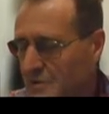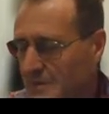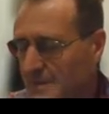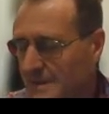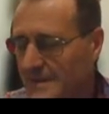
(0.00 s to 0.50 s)
the
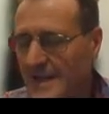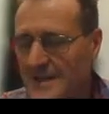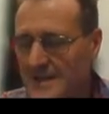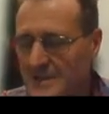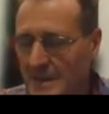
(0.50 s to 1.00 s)
trip. And
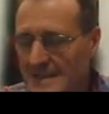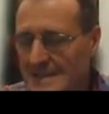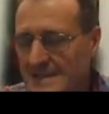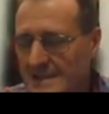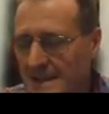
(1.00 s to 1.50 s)

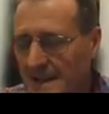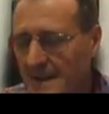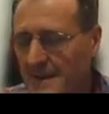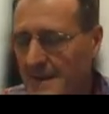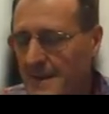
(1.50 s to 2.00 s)
Nepal is a
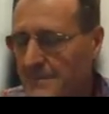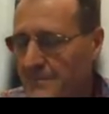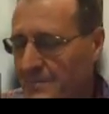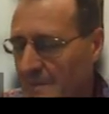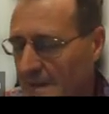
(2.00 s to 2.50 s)

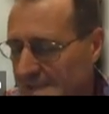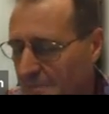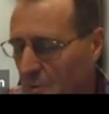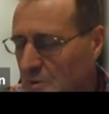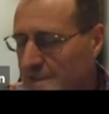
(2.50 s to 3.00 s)

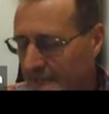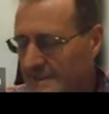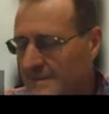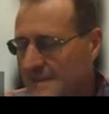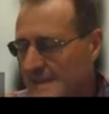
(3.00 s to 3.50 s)
small
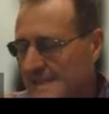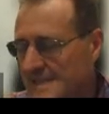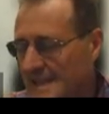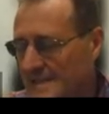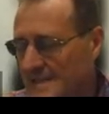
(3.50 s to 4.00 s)
town, and
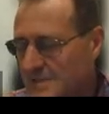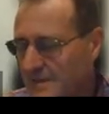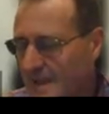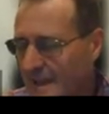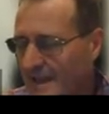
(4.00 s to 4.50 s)
it's
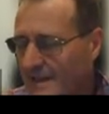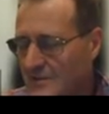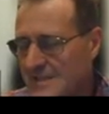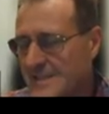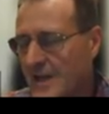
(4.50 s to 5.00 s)
sort of hung
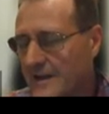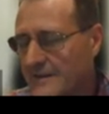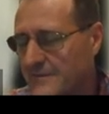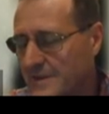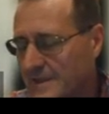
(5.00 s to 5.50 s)
on the
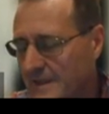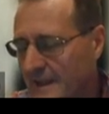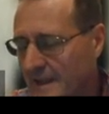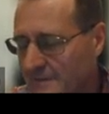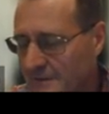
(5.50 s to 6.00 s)
side of the
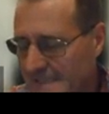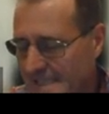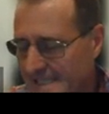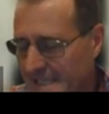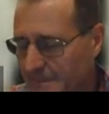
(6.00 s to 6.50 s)

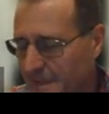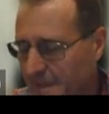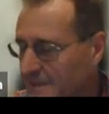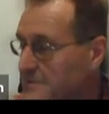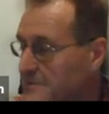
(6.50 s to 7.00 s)
very steep
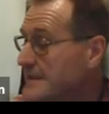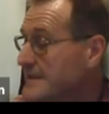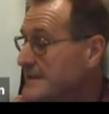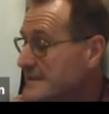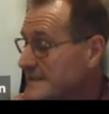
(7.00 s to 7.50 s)

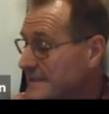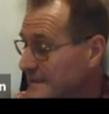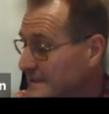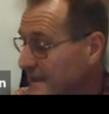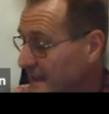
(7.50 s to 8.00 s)
country
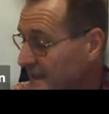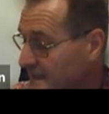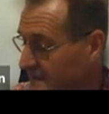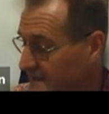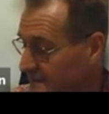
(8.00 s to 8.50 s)
that
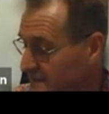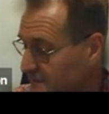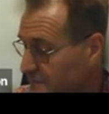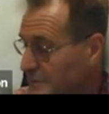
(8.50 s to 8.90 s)
on the